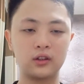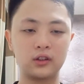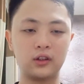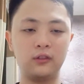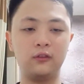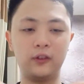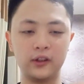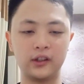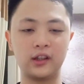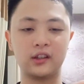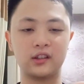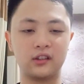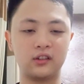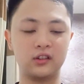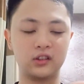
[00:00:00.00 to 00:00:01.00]

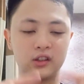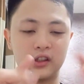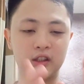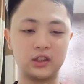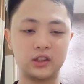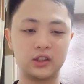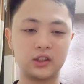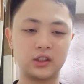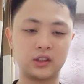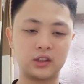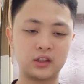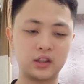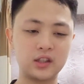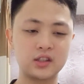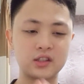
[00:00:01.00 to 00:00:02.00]
emphasize on the,
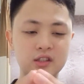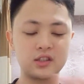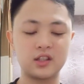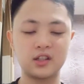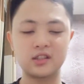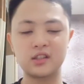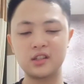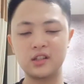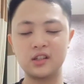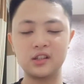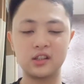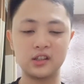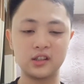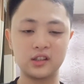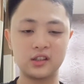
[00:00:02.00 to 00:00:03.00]
let's just say,
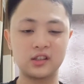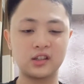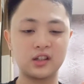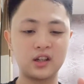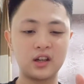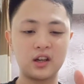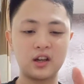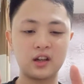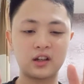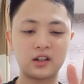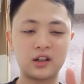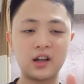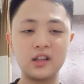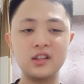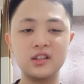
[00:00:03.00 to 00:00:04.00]
the
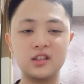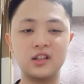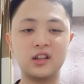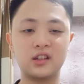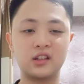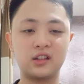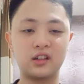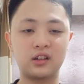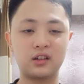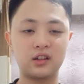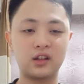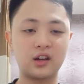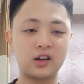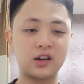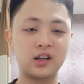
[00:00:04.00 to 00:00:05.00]
kanji and the
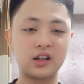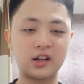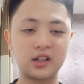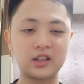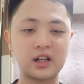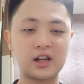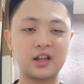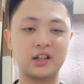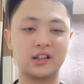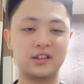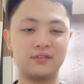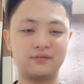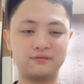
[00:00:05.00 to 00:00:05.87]
hiragana katakana.